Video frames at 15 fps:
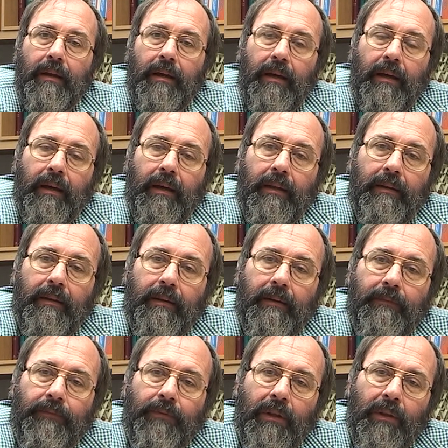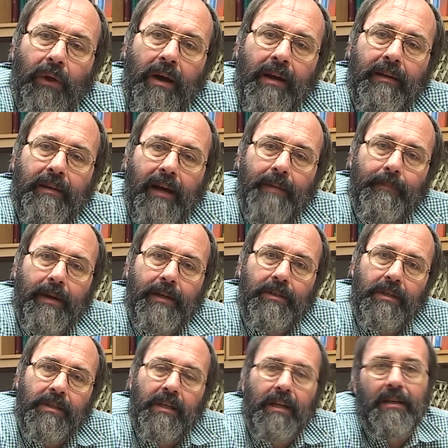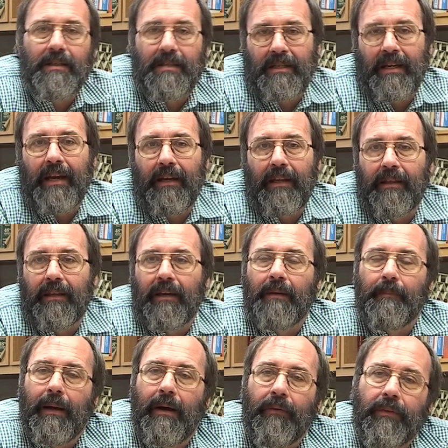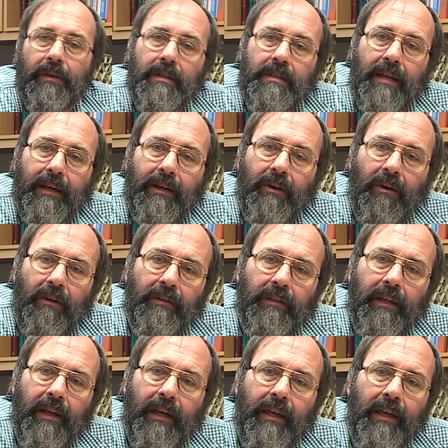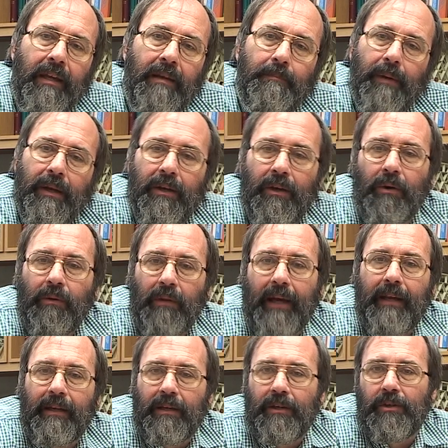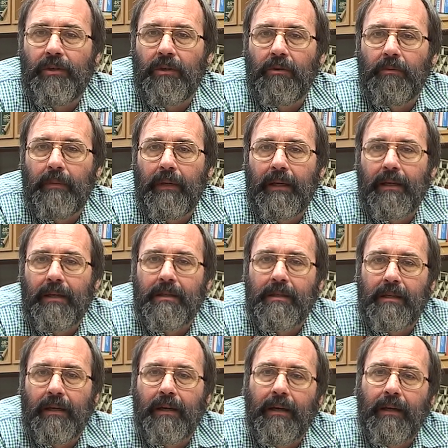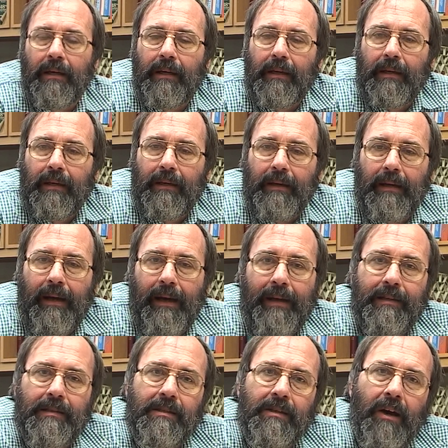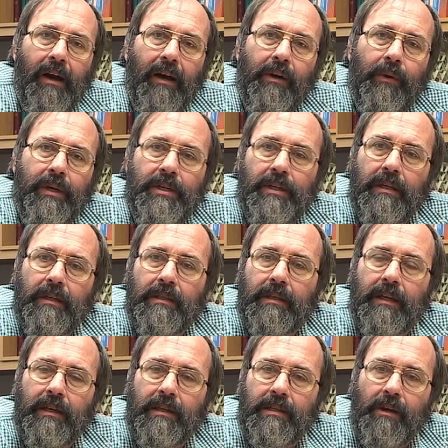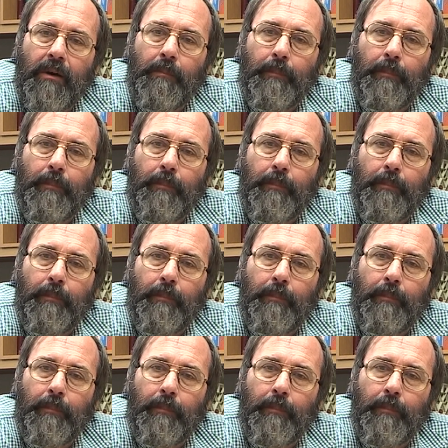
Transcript: And for a long time, I just didn't say anything about this. I called it a heat but no light issue because I saw Christians get so